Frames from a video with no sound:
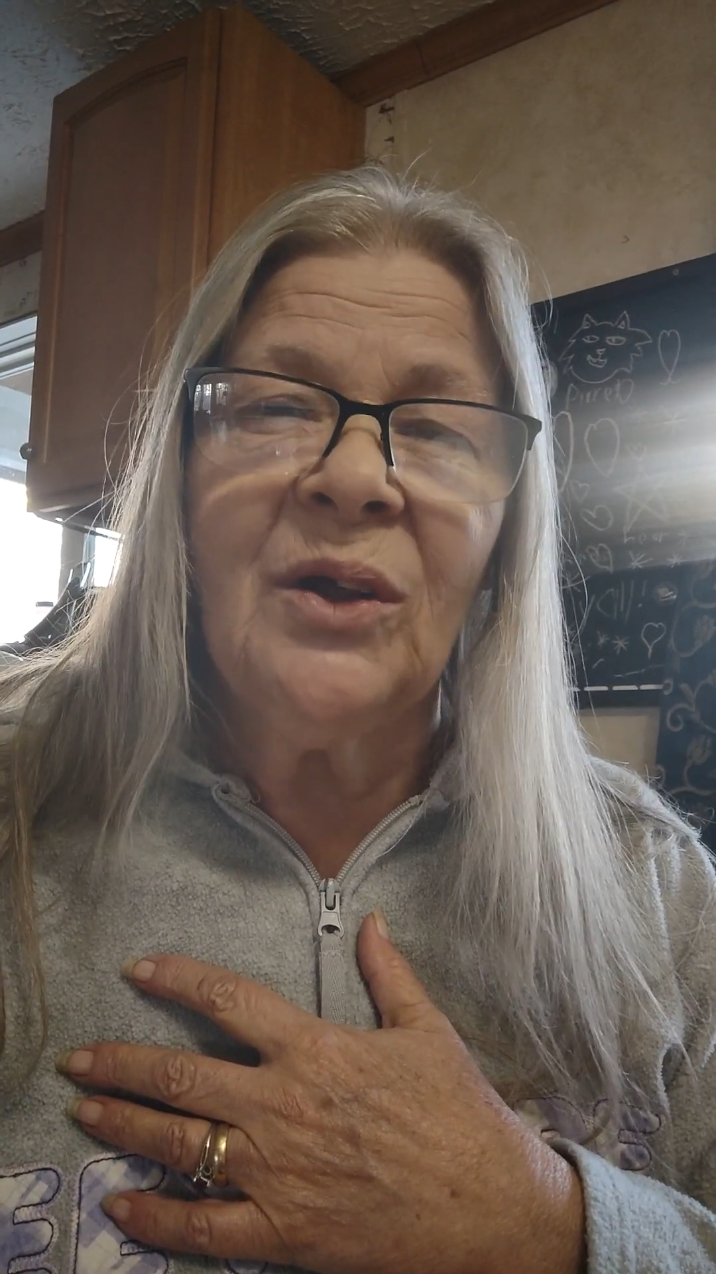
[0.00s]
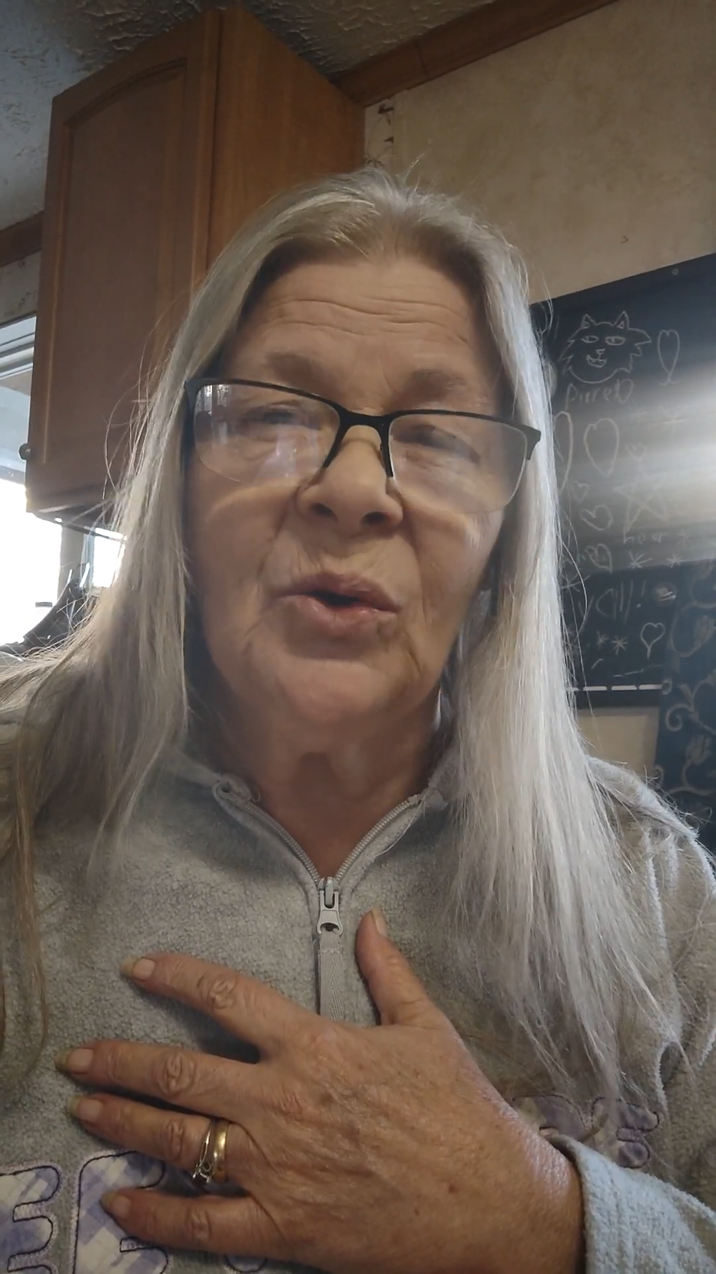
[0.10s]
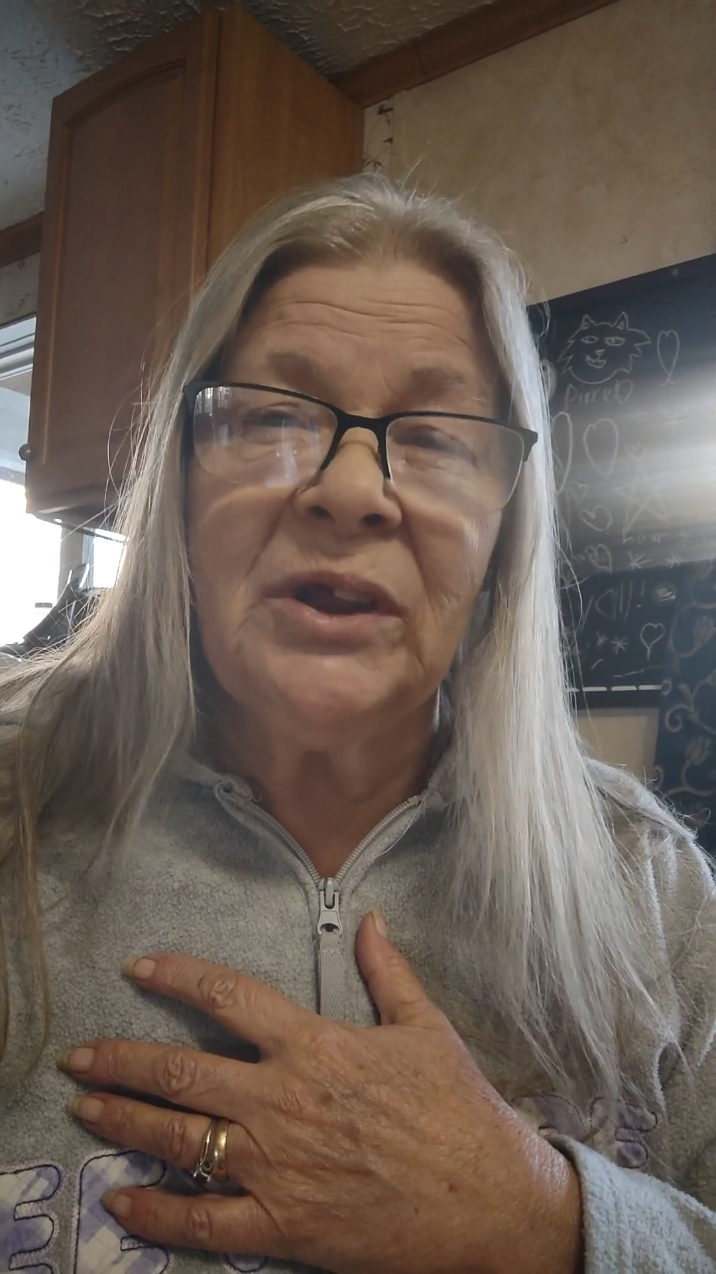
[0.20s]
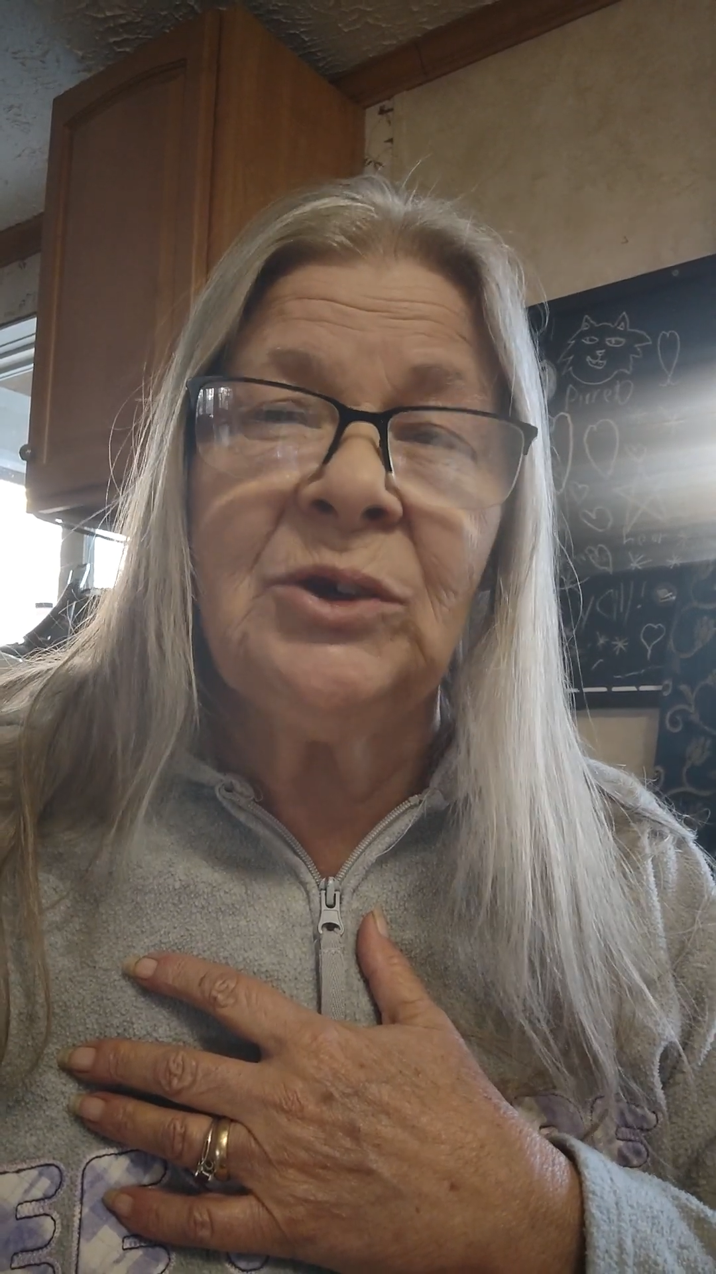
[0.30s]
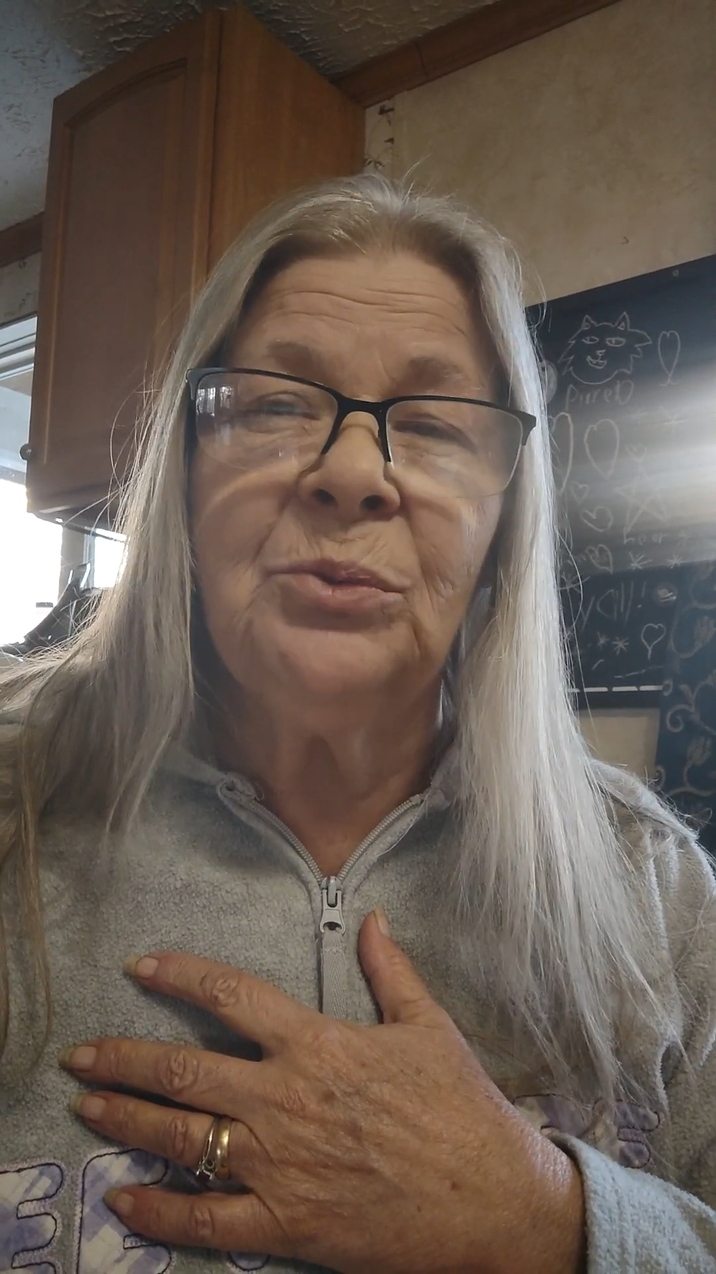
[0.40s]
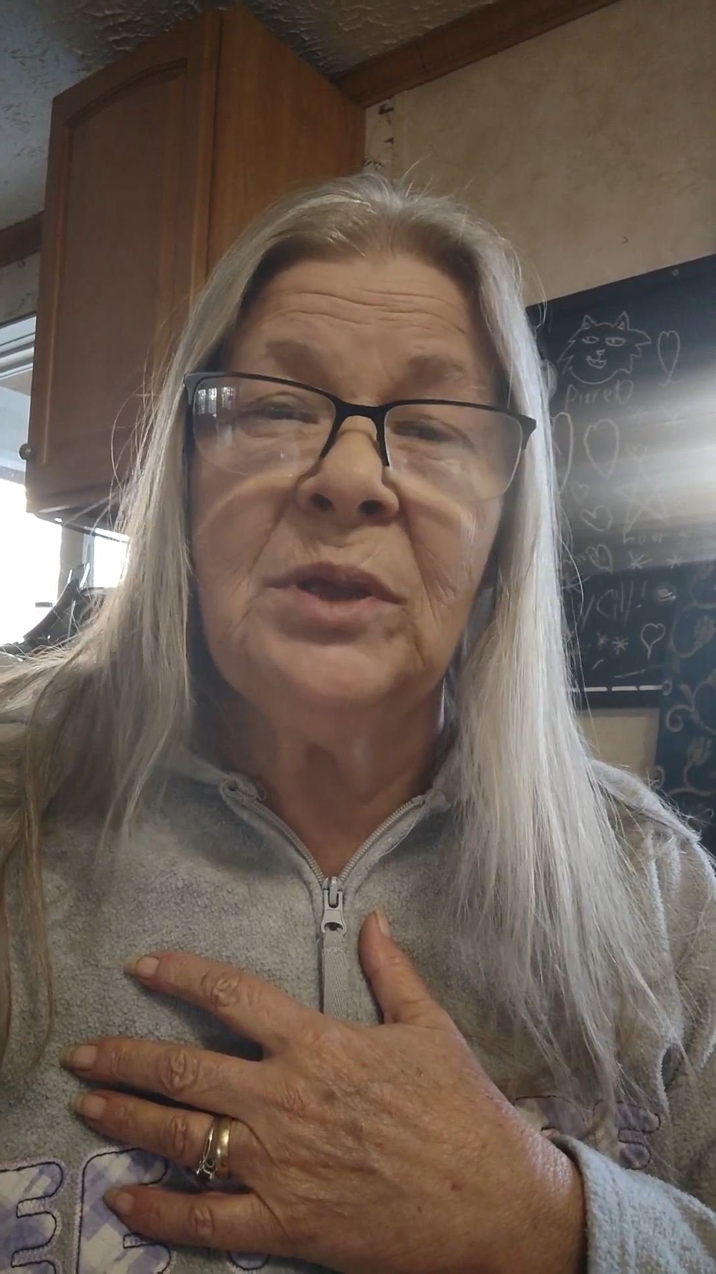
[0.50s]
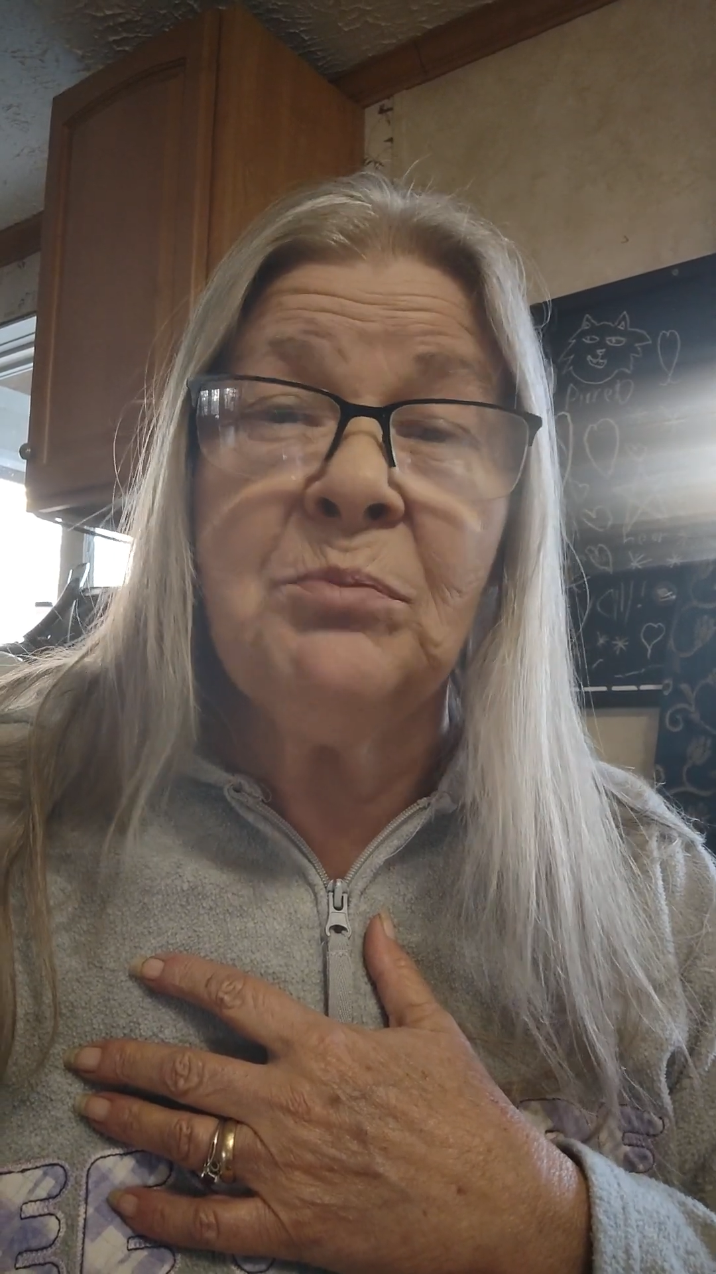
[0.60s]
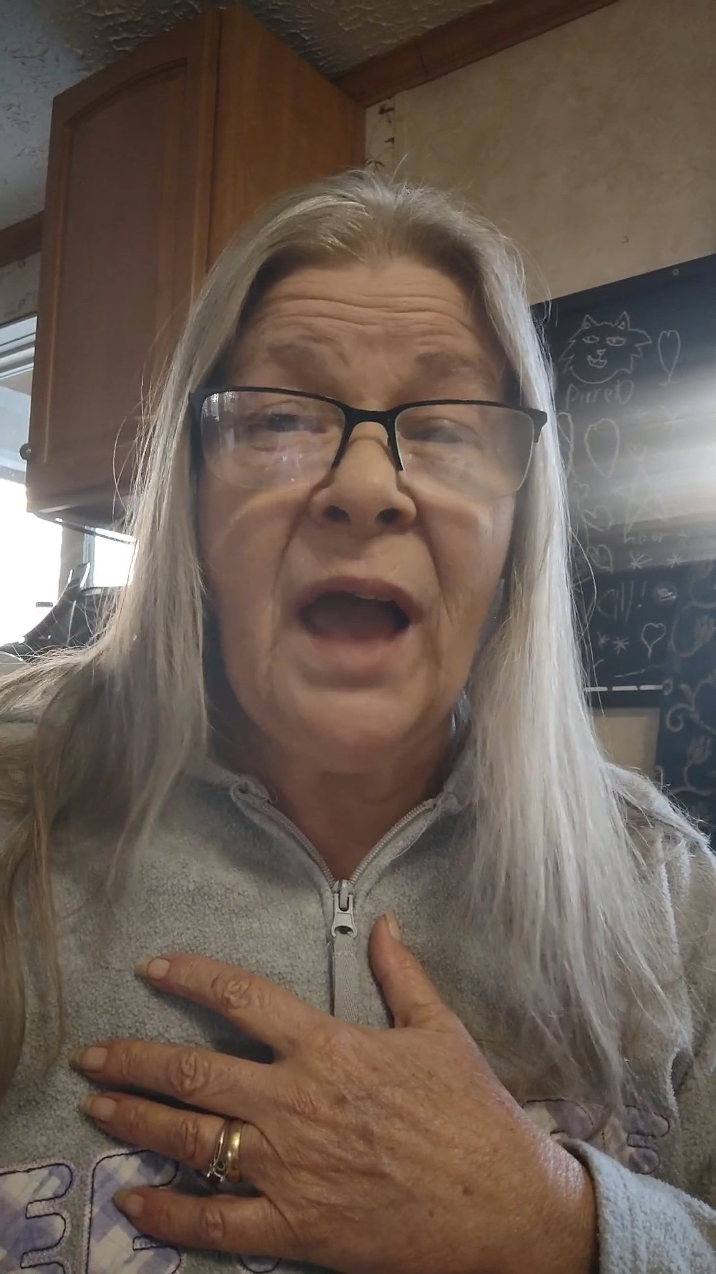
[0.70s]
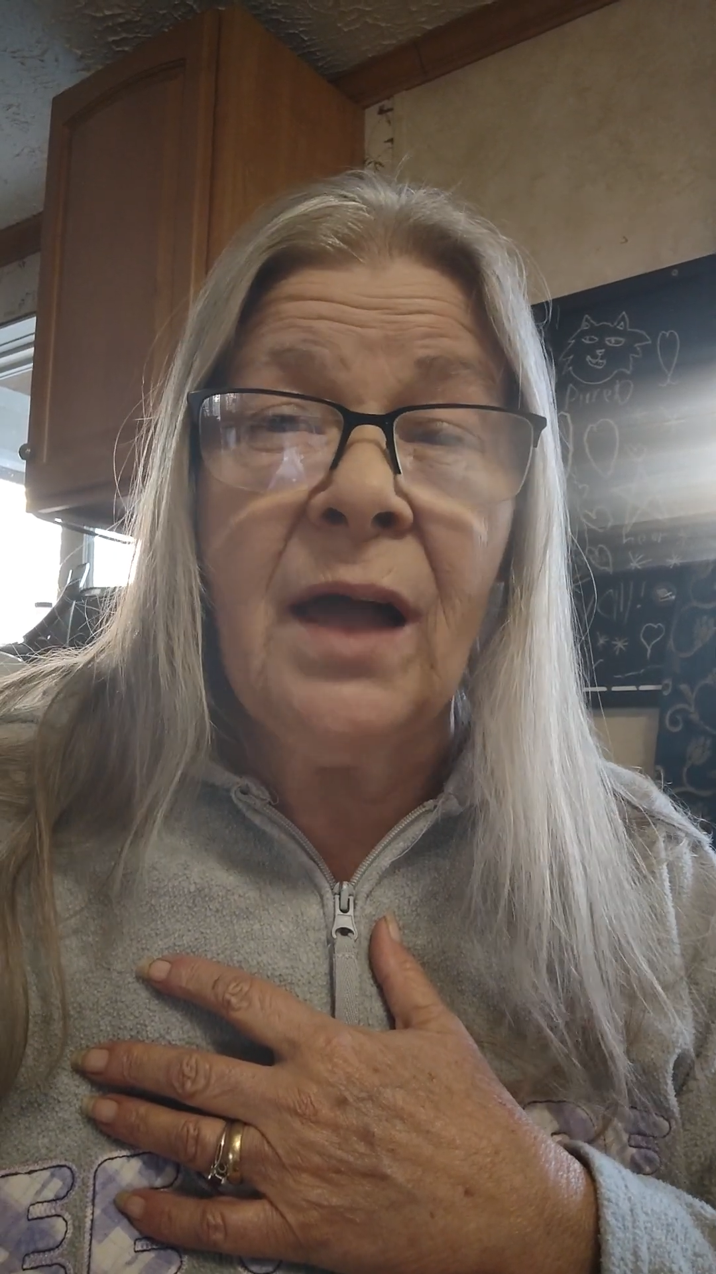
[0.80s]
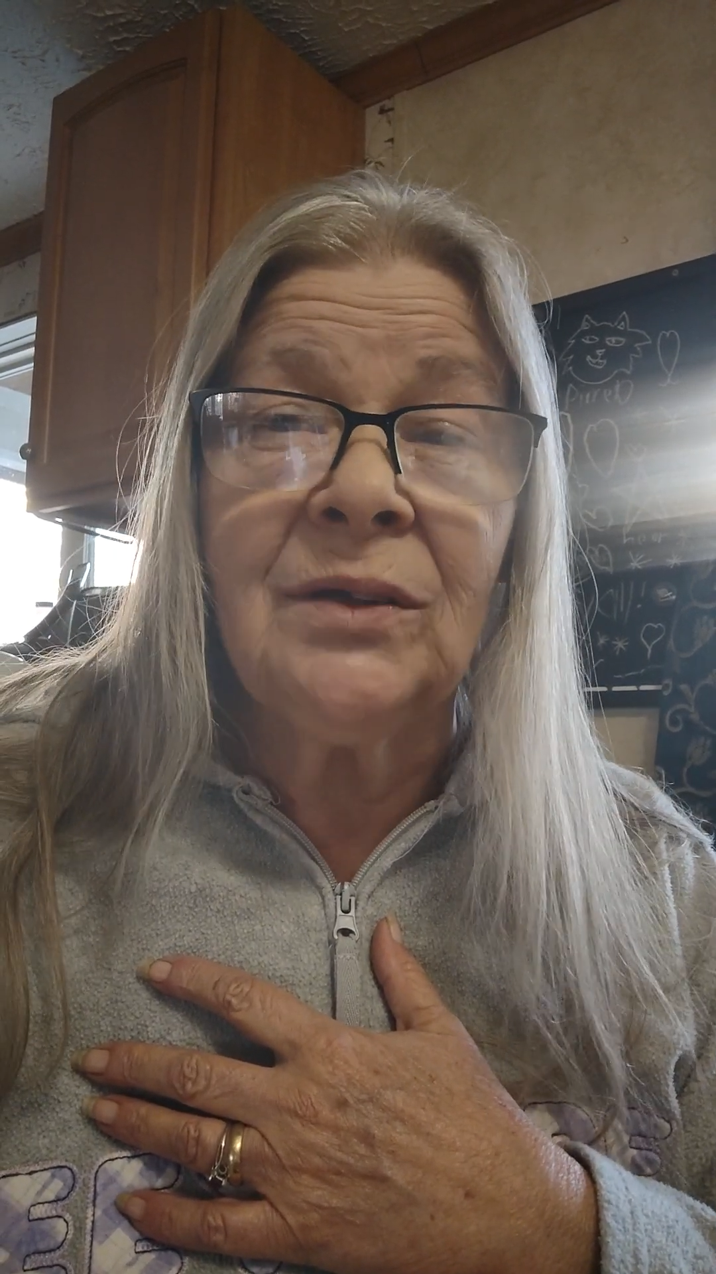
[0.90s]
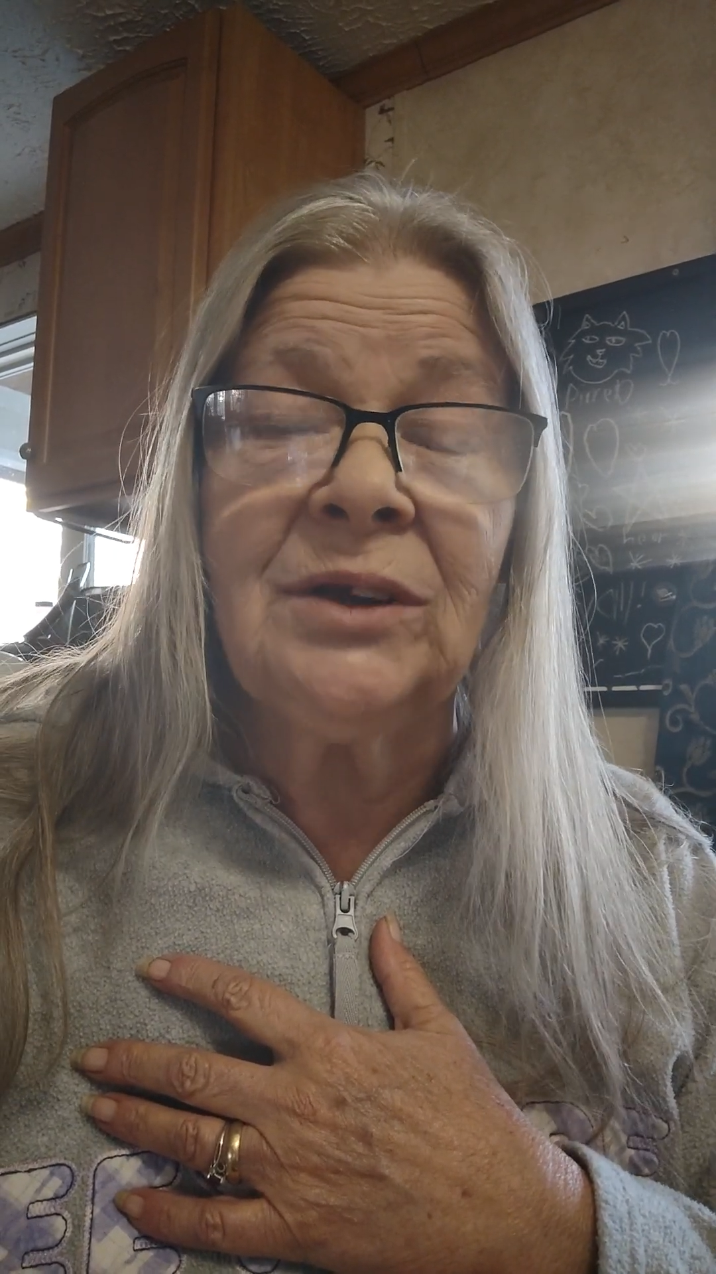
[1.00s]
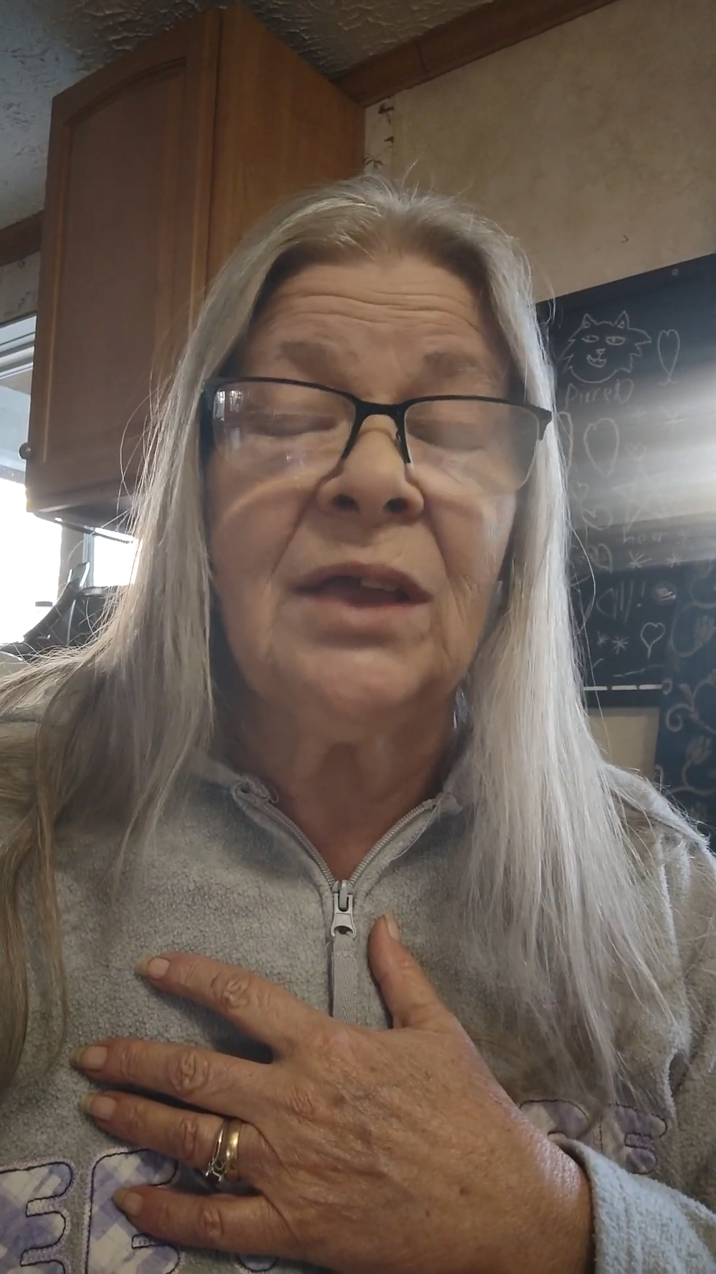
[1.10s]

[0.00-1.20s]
going to rebound,